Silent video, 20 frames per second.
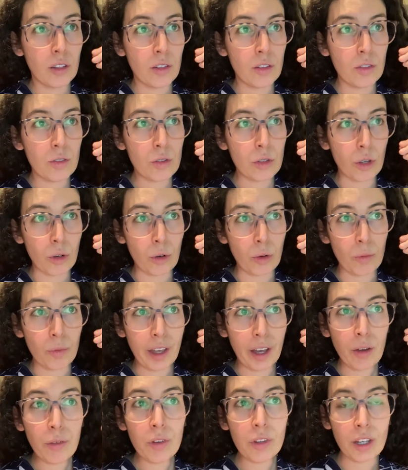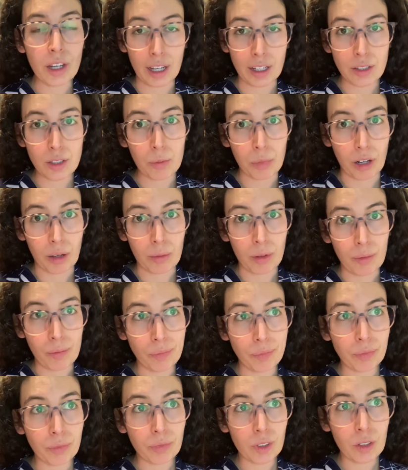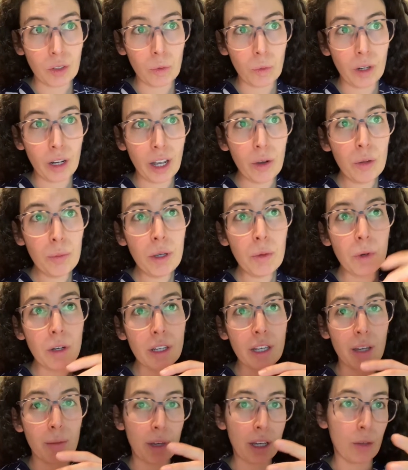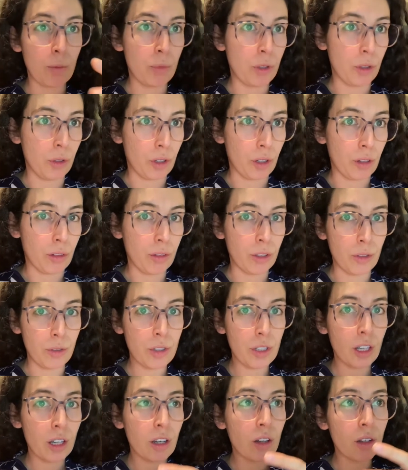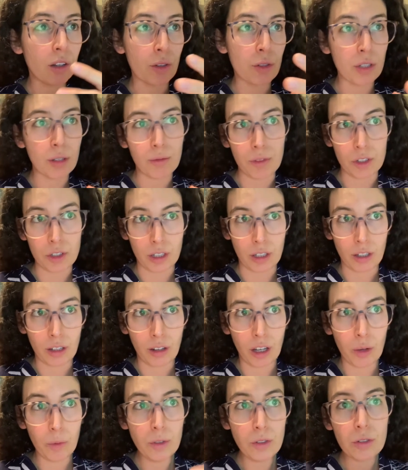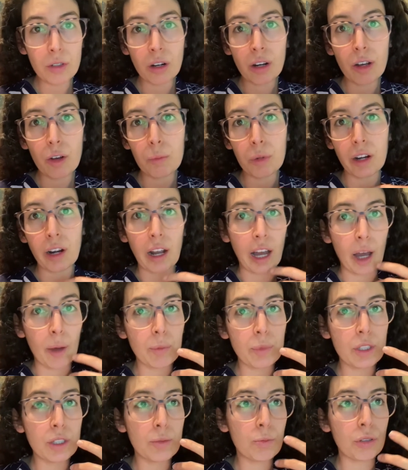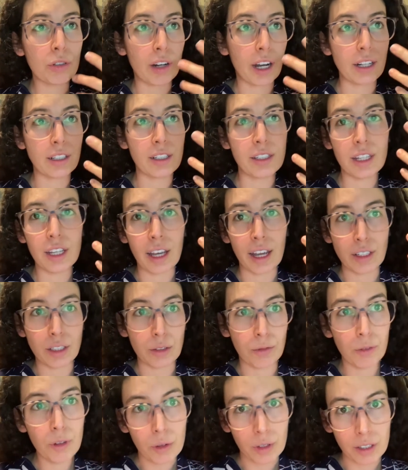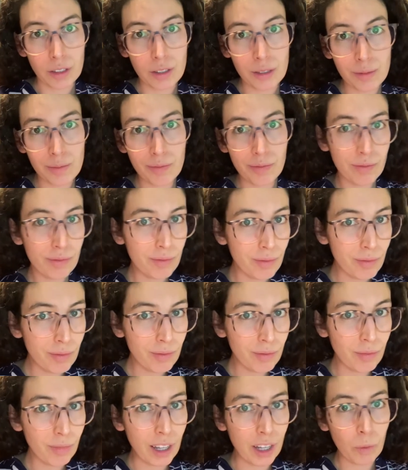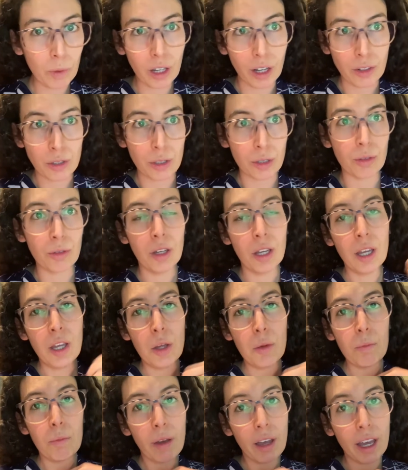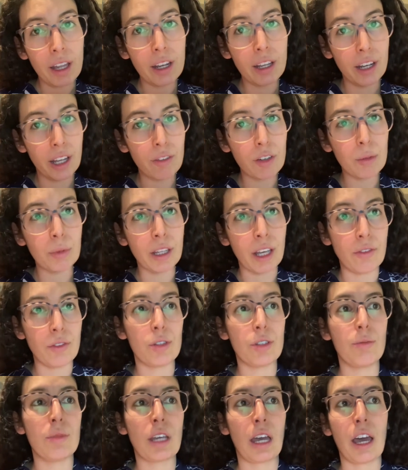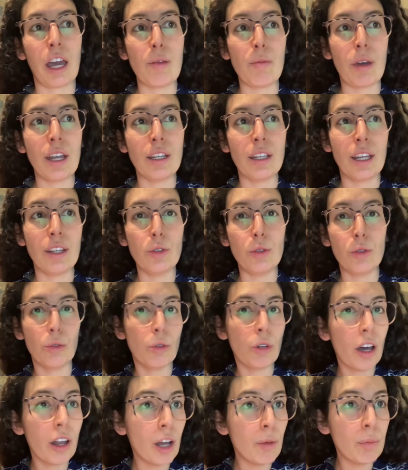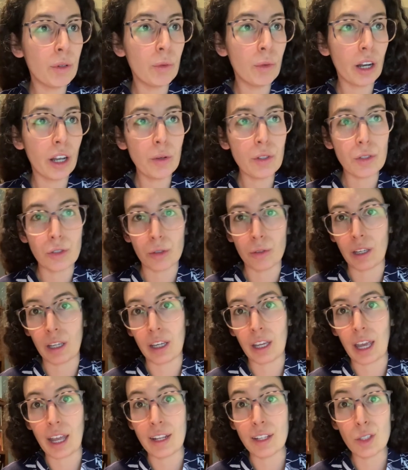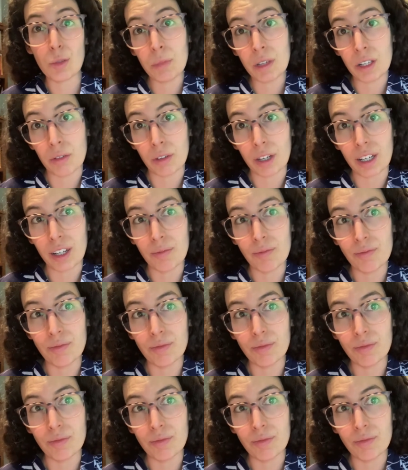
So now for the next problem. When I would be working at my computer using close-up vision, I would start out perhaps practicing active focus, like we all do. But inevitably after some time, I'd get too caught up in what I was doing and speed read,